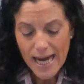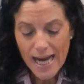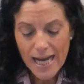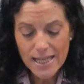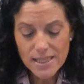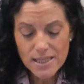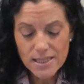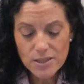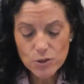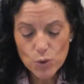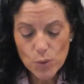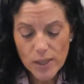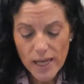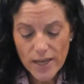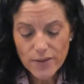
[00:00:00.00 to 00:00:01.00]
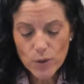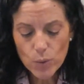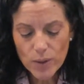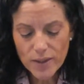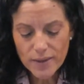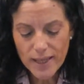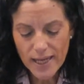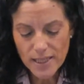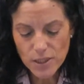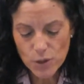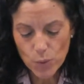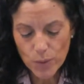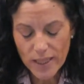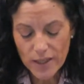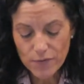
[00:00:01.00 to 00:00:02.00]
And together with that,
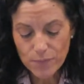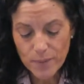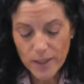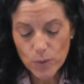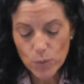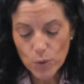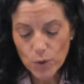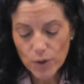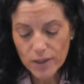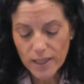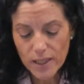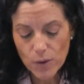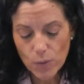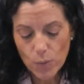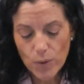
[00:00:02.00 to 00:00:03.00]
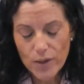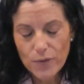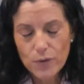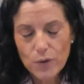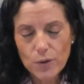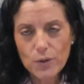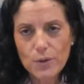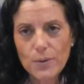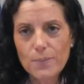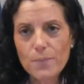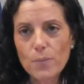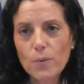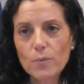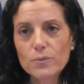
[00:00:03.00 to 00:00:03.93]
we have been working with the,